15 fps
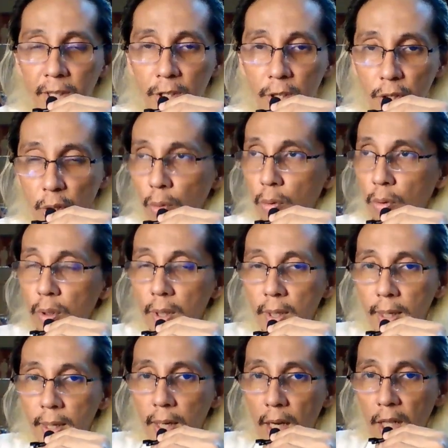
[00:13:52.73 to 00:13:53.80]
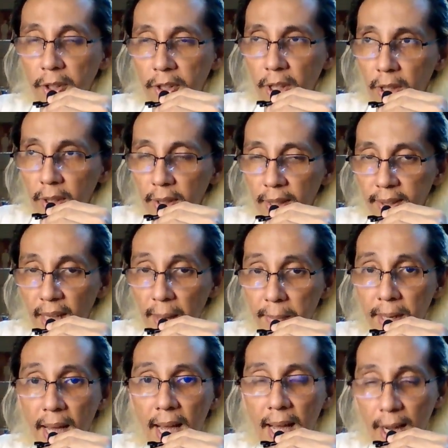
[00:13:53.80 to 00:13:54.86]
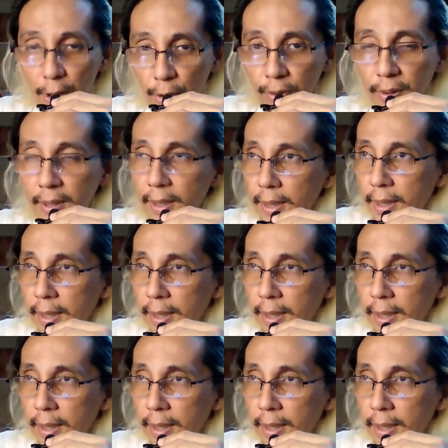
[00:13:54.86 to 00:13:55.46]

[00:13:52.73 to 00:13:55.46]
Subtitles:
So, until the time na ayon,